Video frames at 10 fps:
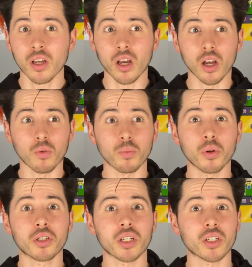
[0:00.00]
Uh, with
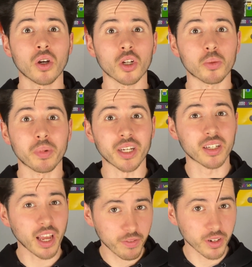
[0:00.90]
budgets not as big,
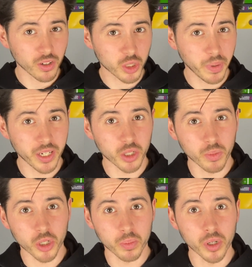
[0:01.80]
definitely not spending as
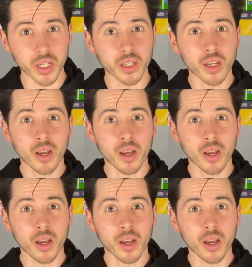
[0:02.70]
much money,